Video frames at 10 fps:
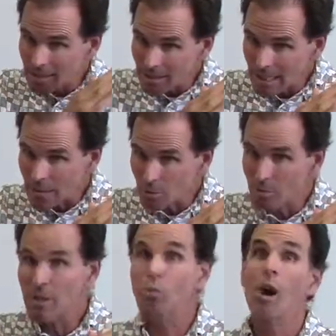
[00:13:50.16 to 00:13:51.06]
That would
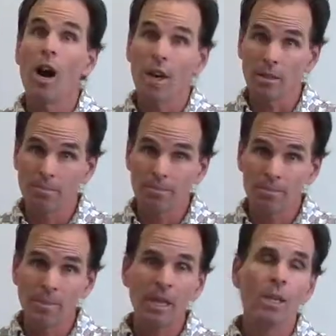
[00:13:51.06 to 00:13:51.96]
be wrong.
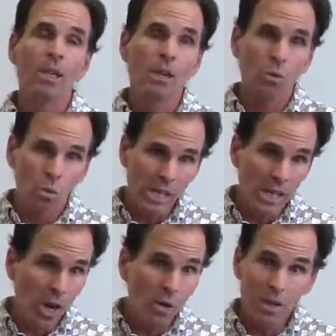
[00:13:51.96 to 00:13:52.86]
We
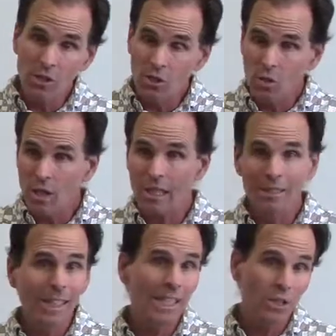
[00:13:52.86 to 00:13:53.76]
know
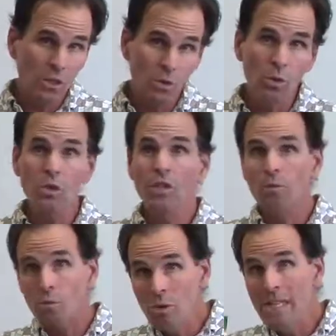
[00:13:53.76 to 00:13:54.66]
historically that schools
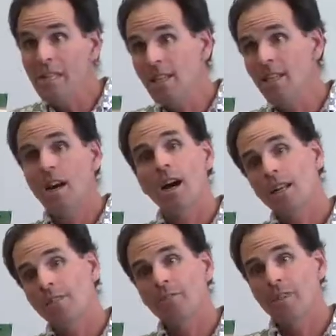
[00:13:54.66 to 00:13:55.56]
have really
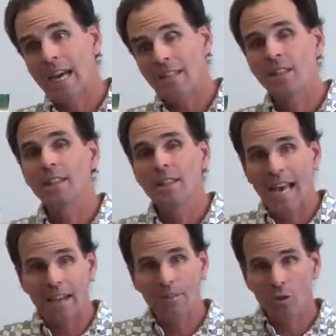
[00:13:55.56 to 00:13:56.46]
not affected
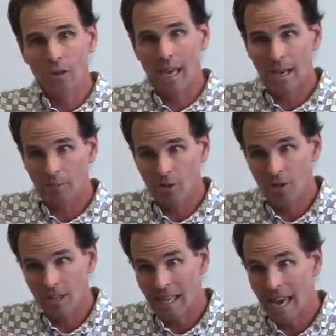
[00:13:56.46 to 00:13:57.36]
that
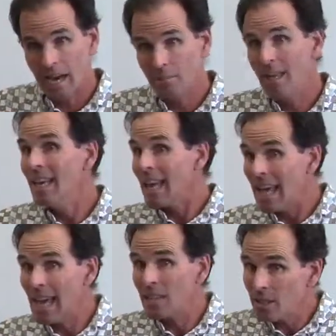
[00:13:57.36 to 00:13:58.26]
vocabulary gap.
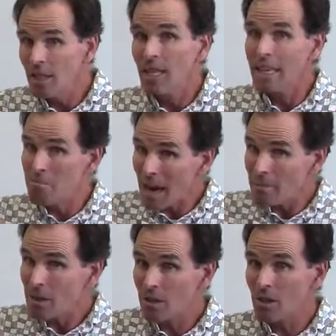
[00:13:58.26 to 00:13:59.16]
And it
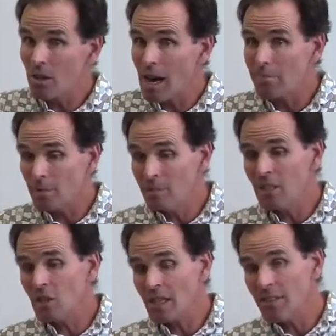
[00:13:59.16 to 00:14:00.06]
might be a little
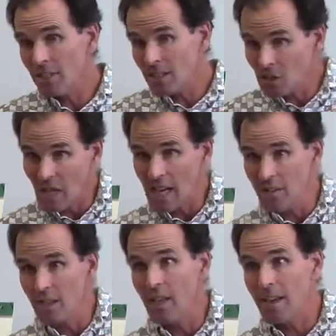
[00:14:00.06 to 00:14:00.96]
optimistic even to say
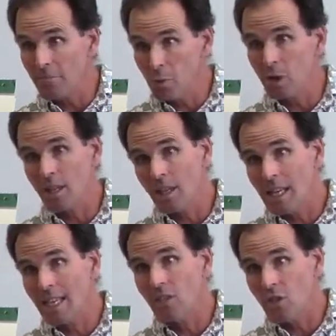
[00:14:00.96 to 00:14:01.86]
that they've put
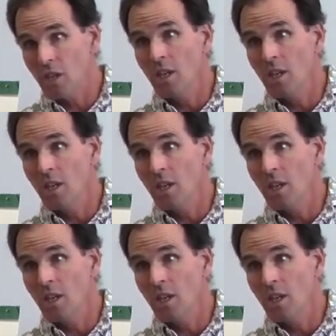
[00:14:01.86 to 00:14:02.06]
kids,